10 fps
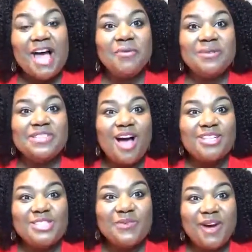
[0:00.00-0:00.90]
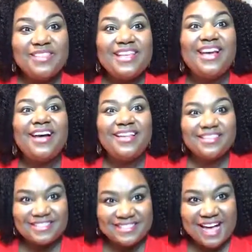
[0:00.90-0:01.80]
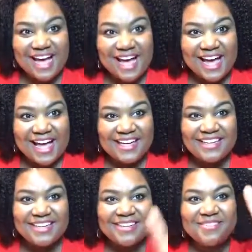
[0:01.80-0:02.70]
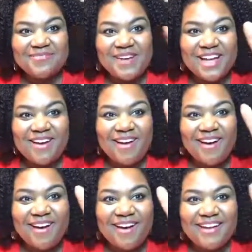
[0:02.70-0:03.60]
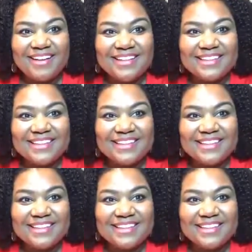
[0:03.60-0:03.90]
I will talk to you on the other side. Bye, y'all.